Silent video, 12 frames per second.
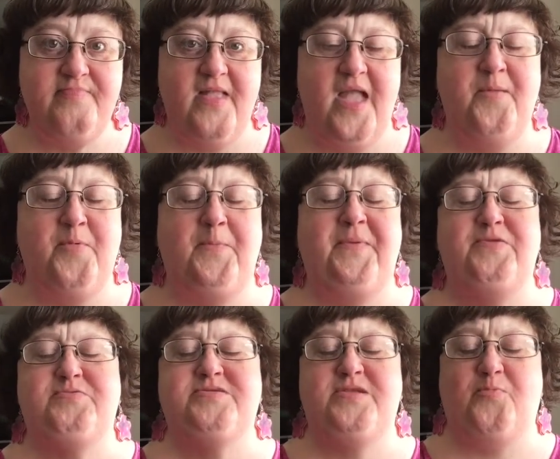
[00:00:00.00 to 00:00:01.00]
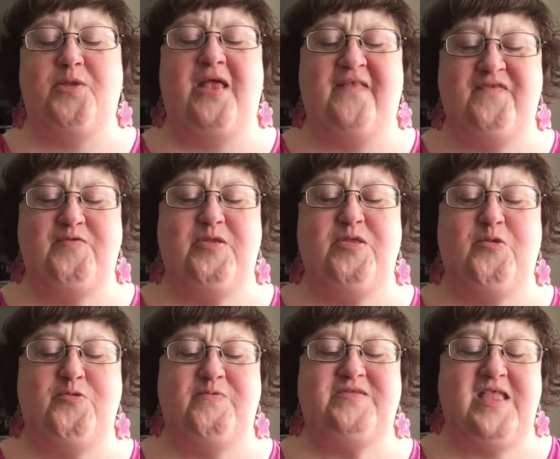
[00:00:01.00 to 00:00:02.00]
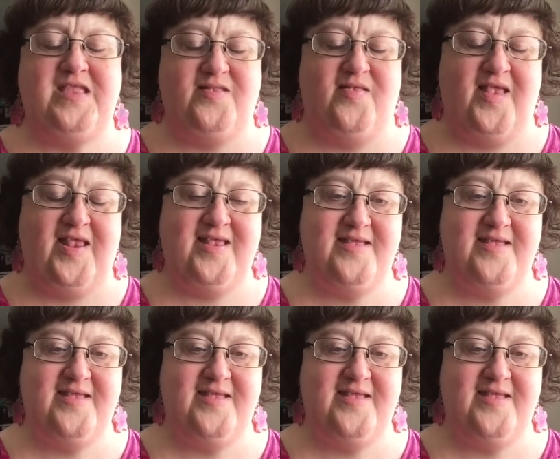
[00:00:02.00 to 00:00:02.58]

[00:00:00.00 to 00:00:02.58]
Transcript: I'm hoping there's someone out there that knows what that's like.